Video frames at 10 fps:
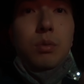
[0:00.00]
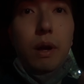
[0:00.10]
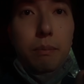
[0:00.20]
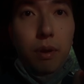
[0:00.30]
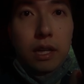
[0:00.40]
the
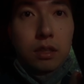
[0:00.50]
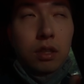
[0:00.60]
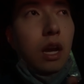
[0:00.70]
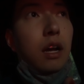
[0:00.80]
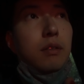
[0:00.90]
right price or
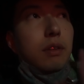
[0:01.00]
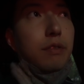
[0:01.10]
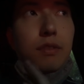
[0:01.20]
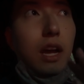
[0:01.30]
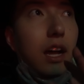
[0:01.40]
not.
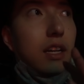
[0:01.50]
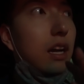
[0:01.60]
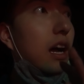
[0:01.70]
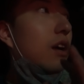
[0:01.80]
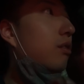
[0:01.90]
If not,
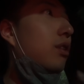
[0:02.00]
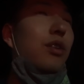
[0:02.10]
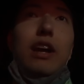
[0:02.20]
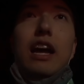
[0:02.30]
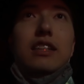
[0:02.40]
I don't
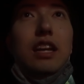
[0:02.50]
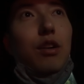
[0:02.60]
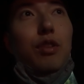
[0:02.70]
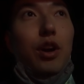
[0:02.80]
know, guys. I don't